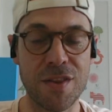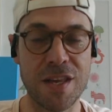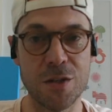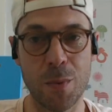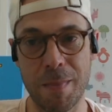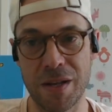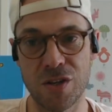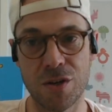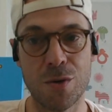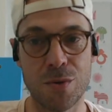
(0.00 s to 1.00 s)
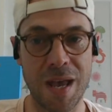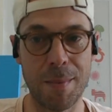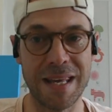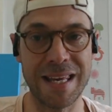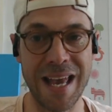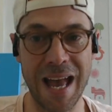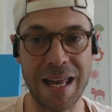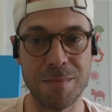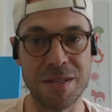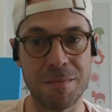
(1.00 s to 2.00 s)
in this, and we mentioned who's how many
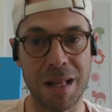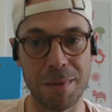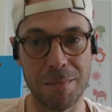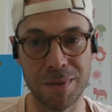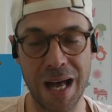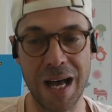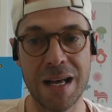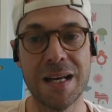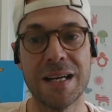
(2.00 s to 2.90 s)
games and blah, blah, blah.